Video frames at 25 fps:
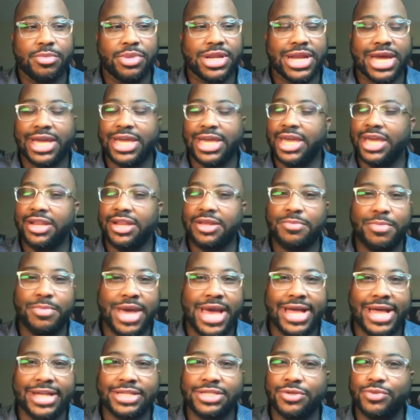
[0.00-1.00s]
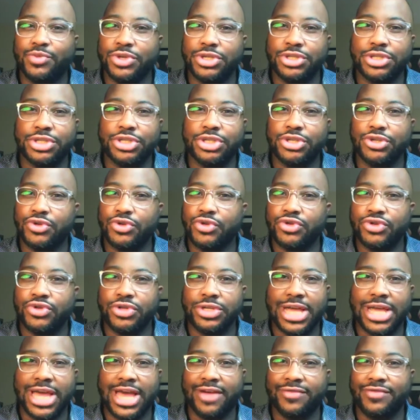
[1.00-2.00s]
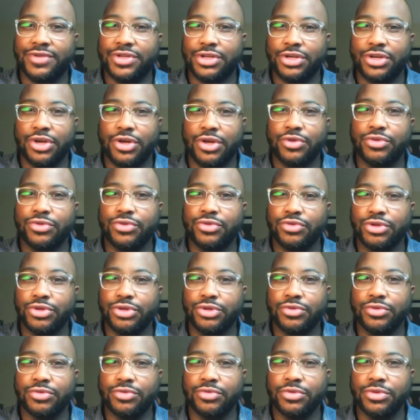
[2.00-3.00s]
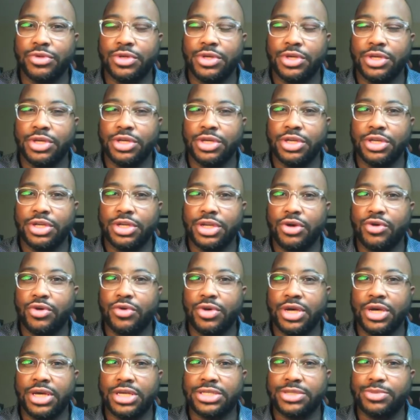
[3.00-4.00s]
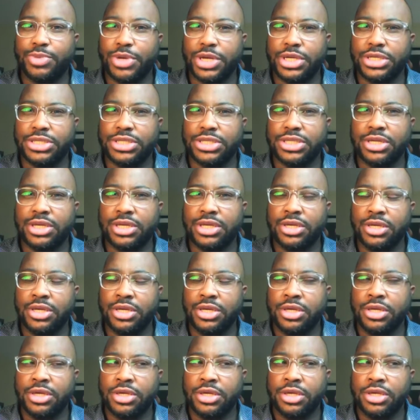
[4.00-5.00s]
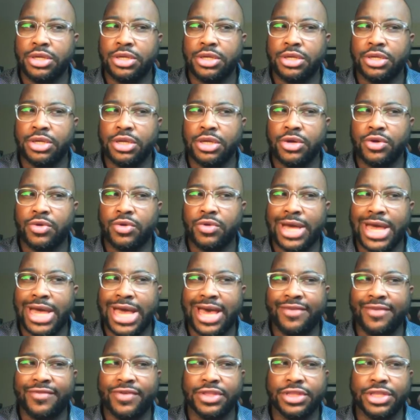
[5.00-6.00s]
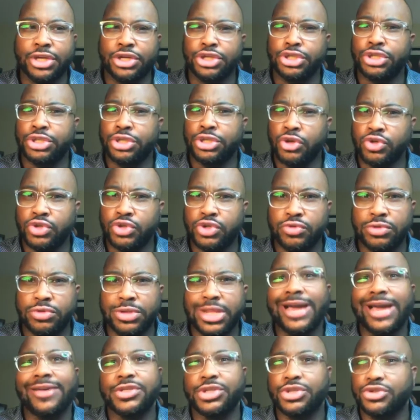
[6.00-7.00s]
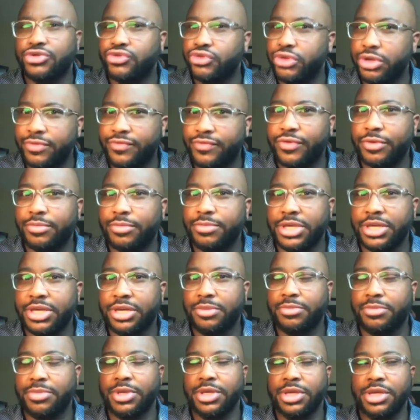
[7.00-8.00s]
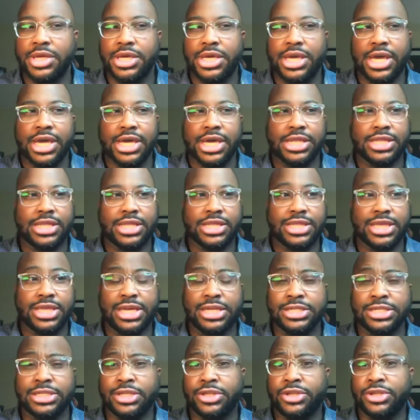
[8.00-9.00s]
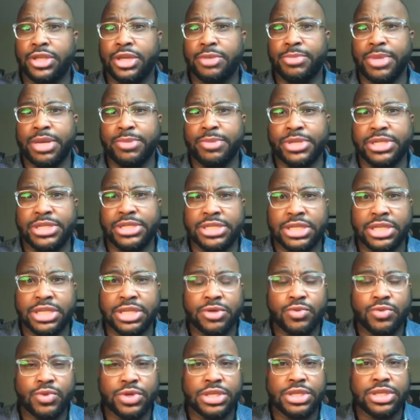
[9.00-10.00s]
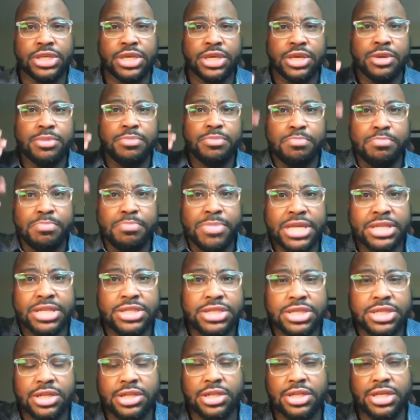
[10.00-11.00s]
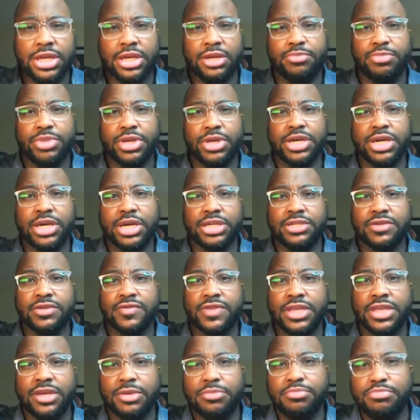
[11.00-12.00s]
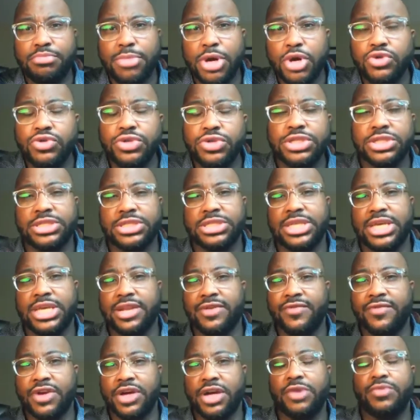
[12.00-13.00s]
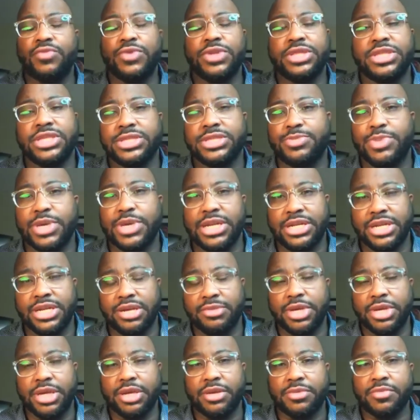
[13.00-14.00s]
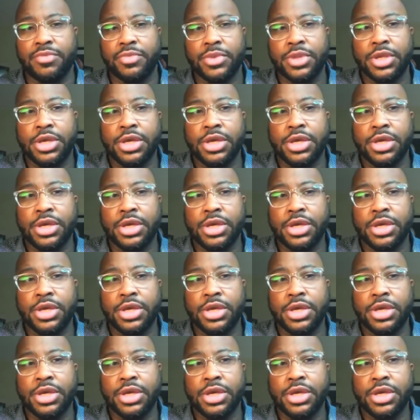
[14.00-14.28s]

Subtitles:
but I can't imagine what children have to go through, you know, especially, you know, having their social life stripped from them, and the things that they may be dealing with mentally because of the emotions that have come with this pandemic.